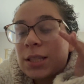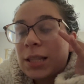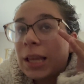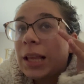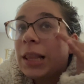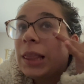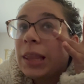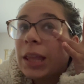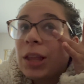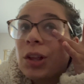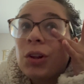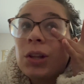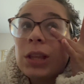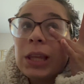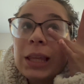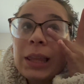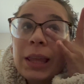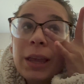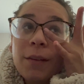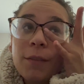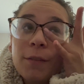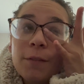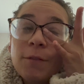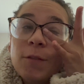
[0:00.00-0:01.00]
Like literally
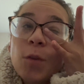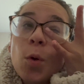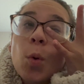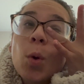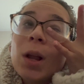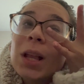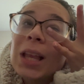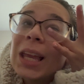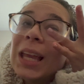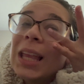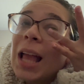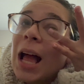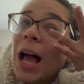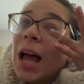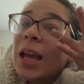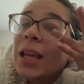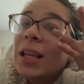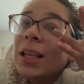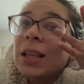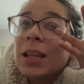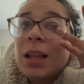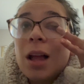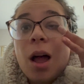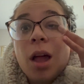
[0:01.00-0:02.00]
like
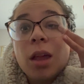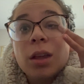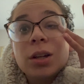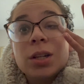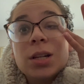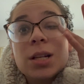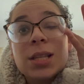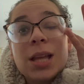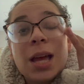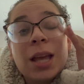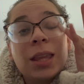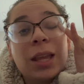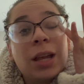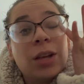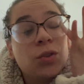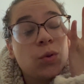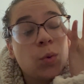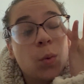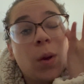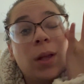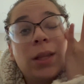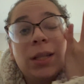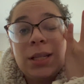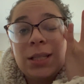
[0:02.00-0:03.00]
forty-nine dollars and like
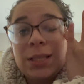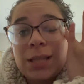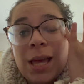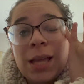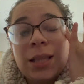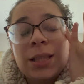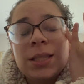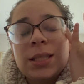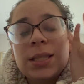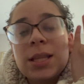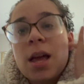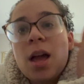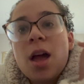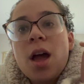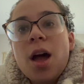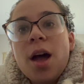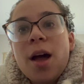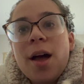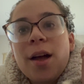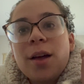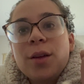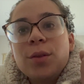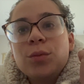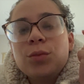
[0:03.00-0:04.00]
twenty cents
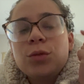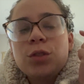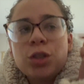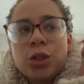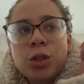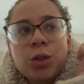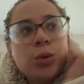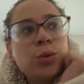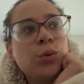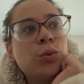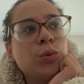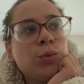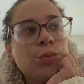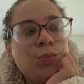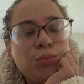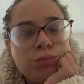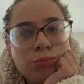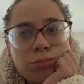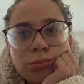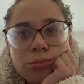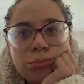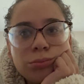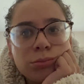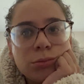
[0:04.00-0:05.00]
to
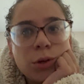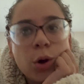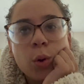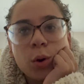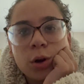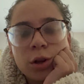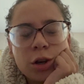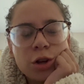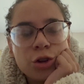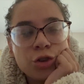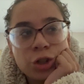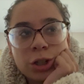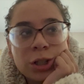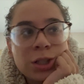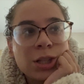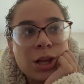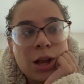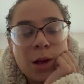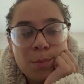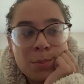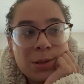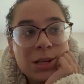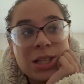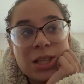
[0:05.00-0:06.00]
order just
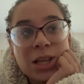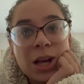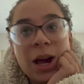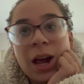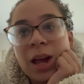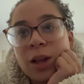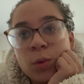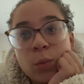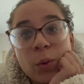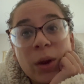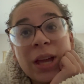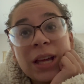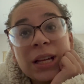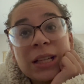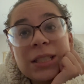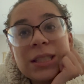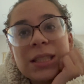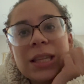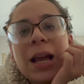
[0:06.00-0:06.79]
a pizza and wings.